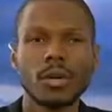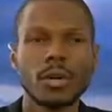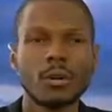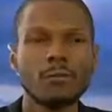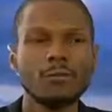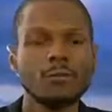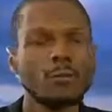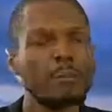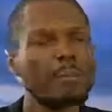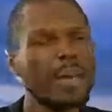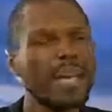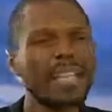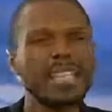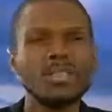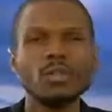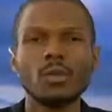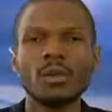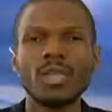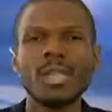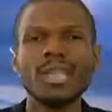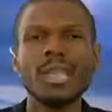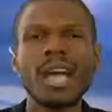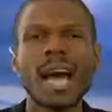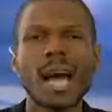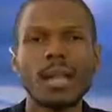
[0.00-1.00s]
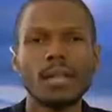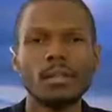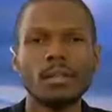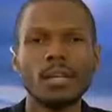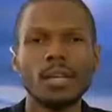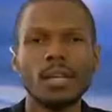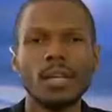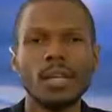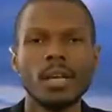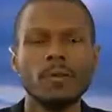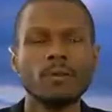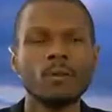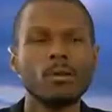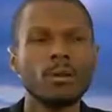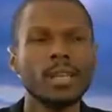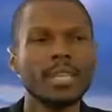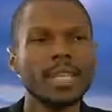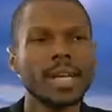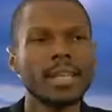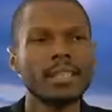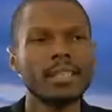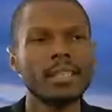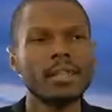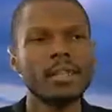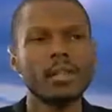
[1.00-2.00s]
for pennies on a dollar. If you look
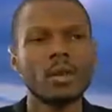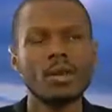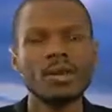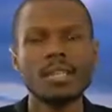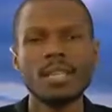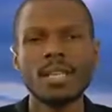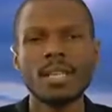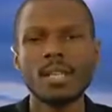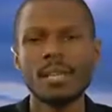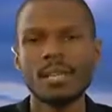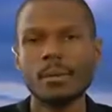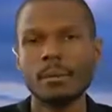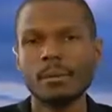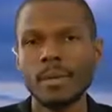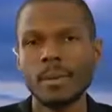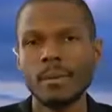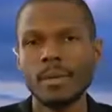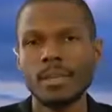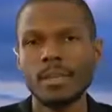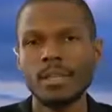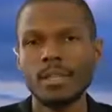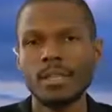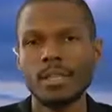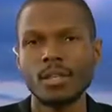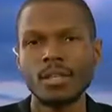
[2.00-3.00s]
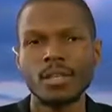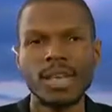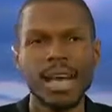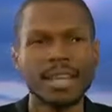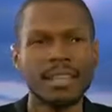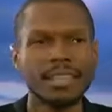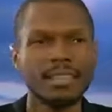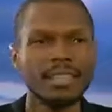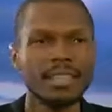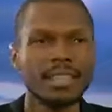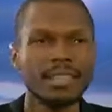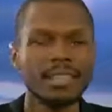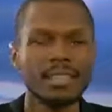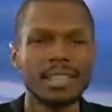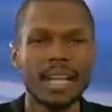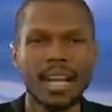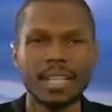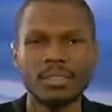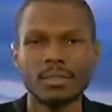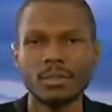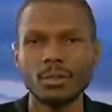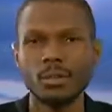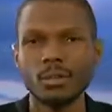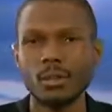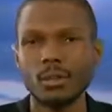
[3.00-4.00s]
at the 13th Amendment to the United States
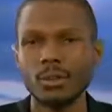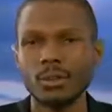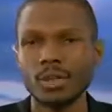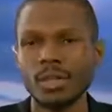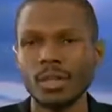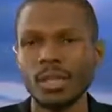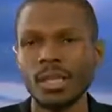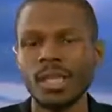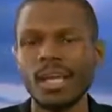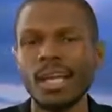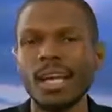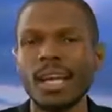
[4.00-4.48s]
Constitution,